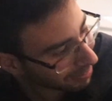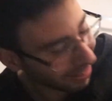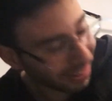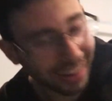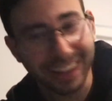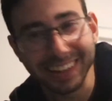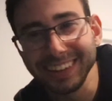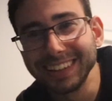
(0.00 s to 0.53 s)

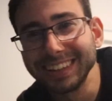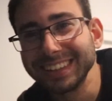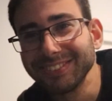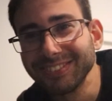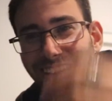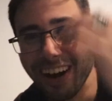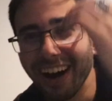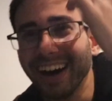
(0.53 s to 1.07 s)
behind
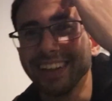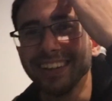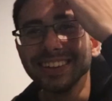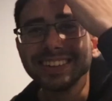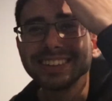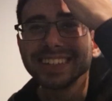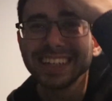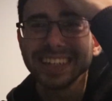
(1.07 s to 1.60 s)

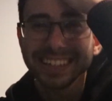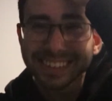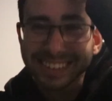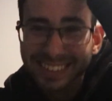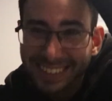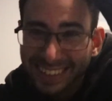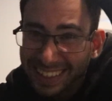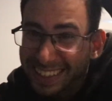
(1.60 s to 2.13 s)
the
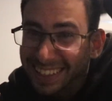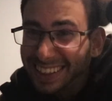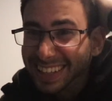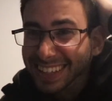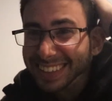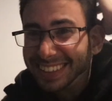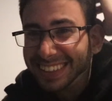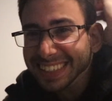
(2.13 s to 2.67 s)
scenes.
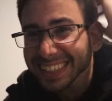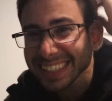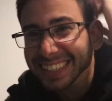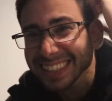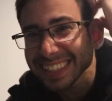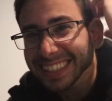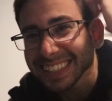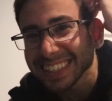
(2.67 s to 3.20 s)

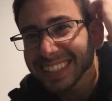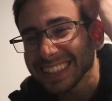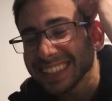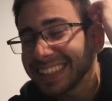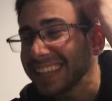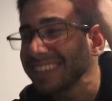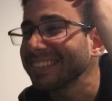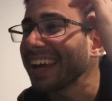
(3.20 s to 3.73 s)

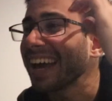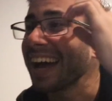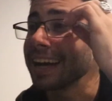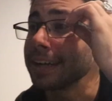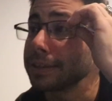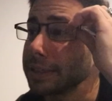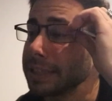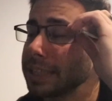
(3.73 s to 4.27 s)
That's
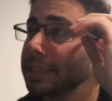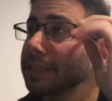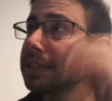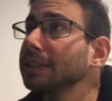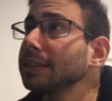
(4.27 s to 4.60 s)
acting.